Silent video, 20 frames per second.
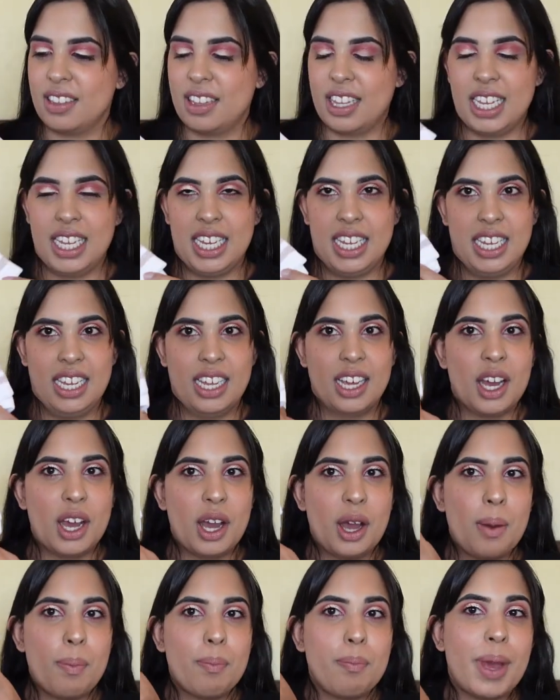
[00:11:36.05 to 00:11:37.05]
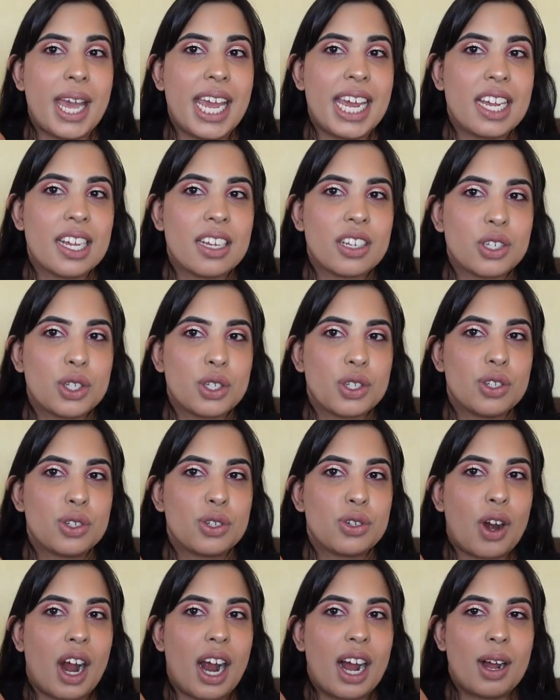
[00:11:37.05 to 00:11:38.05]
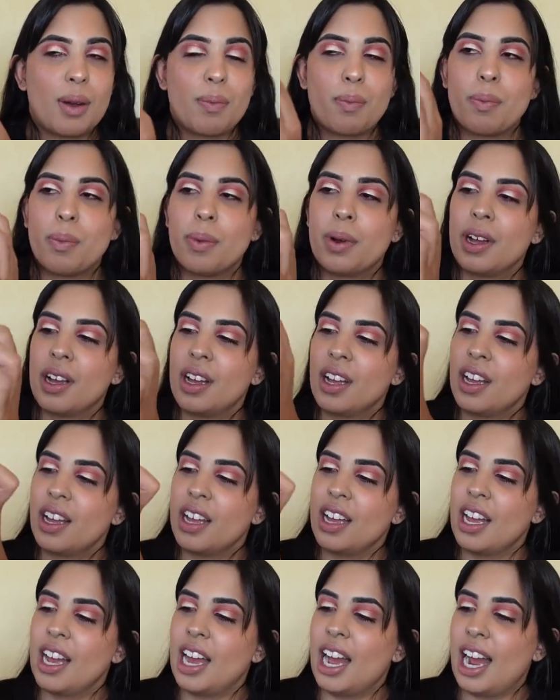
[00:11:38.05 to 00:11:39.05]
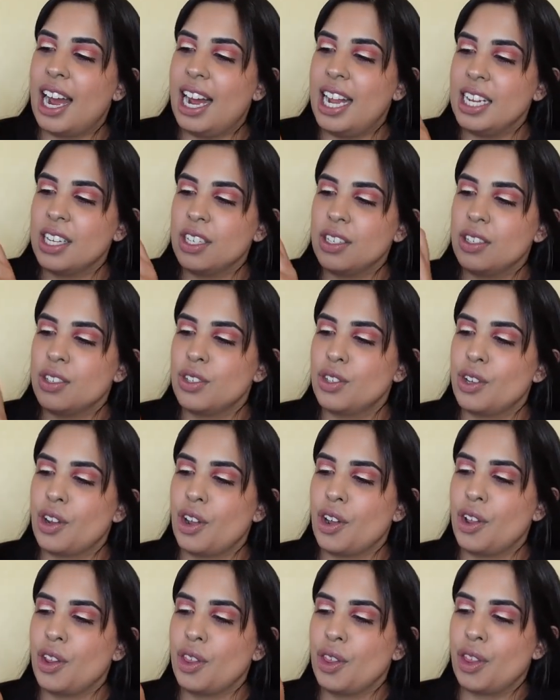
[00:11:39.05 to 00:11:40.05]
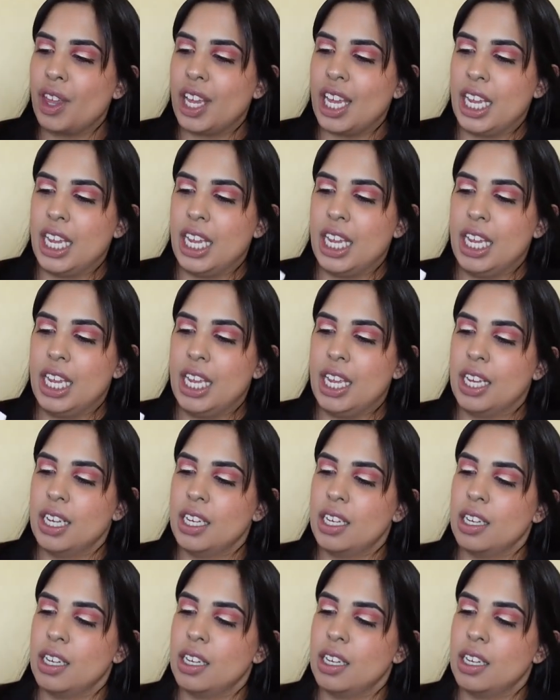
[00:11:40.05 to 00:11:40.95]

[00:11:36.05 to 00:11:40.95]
the pink strap and the